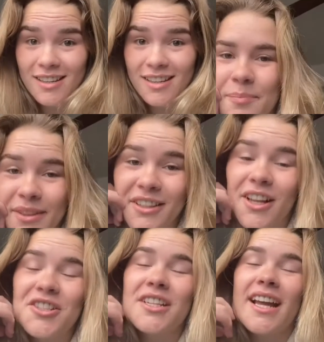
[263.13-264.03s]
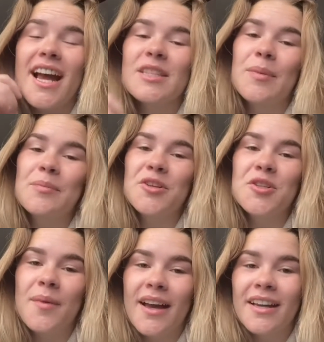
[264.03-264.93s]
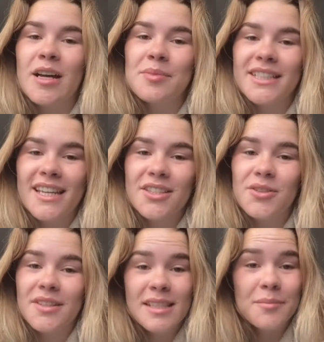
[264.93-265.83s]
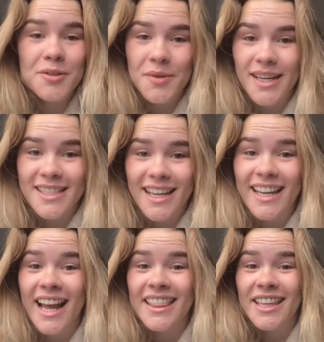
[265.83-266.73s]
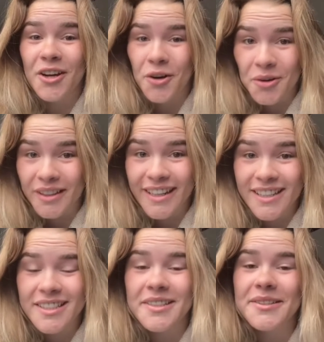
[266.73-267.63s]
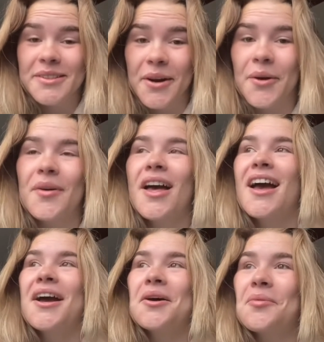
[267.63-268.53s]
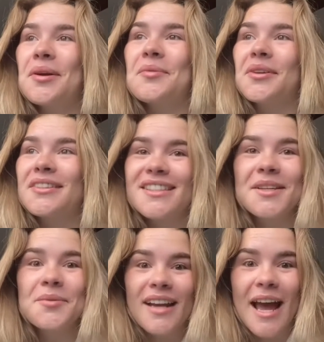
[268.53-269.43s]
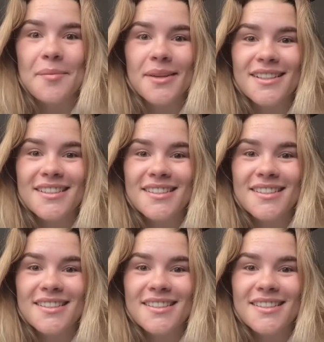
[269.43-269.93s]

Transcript: But the launch date has been pushed back a couple days to December 22nd at the earliest, so we will see what happens.